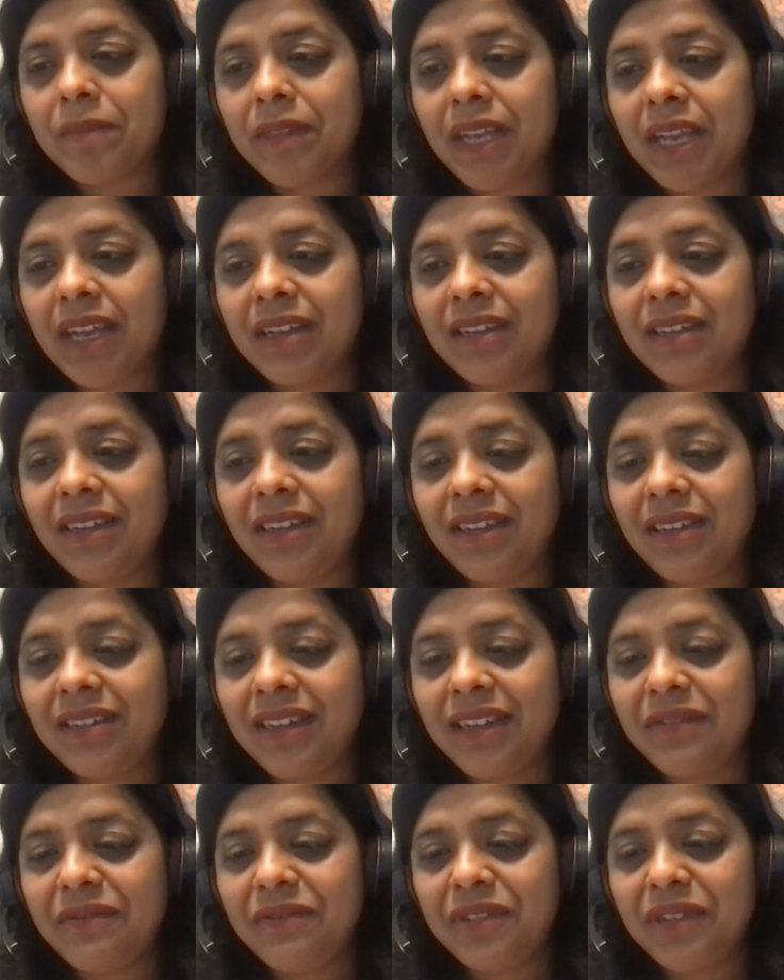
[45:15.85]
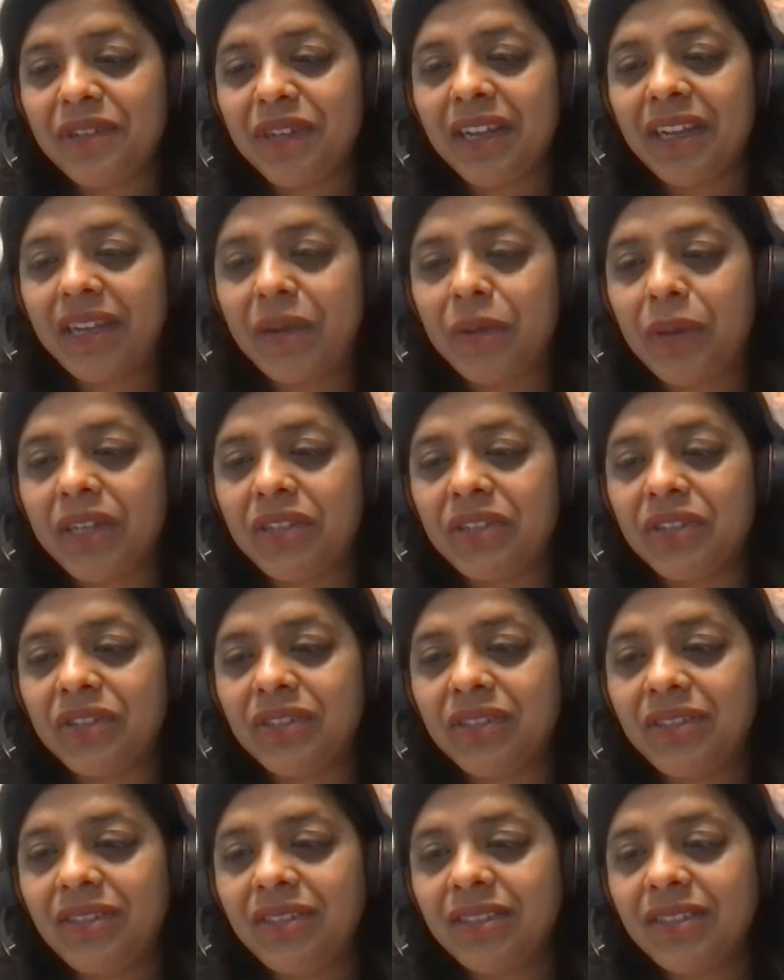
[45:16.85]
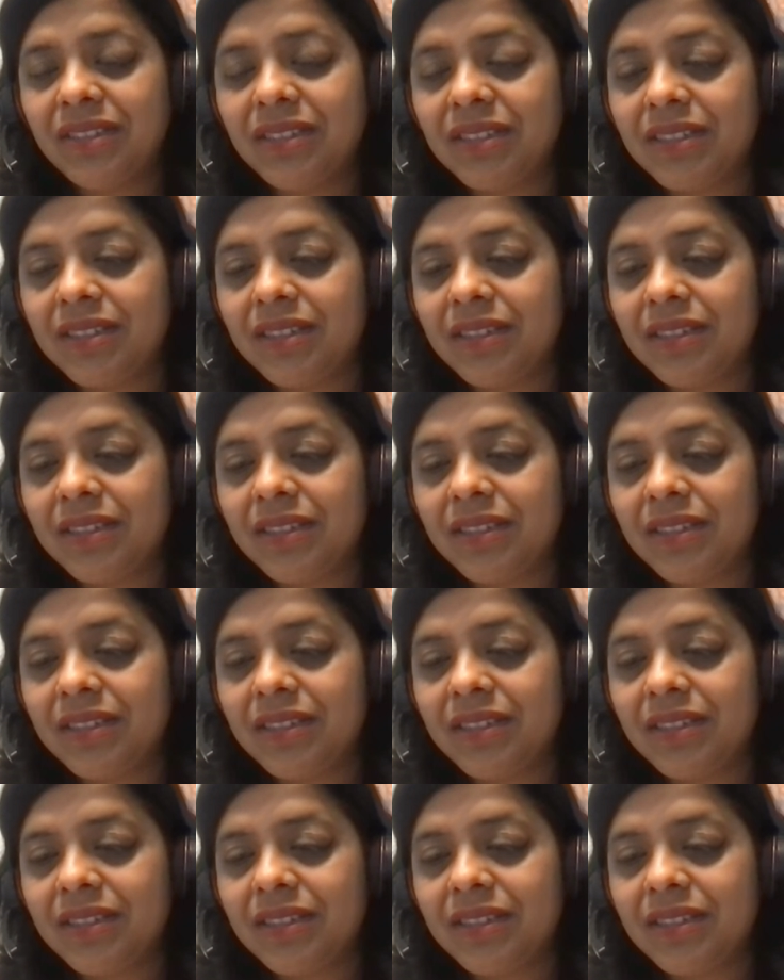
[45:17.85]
And yeah, time for any questions.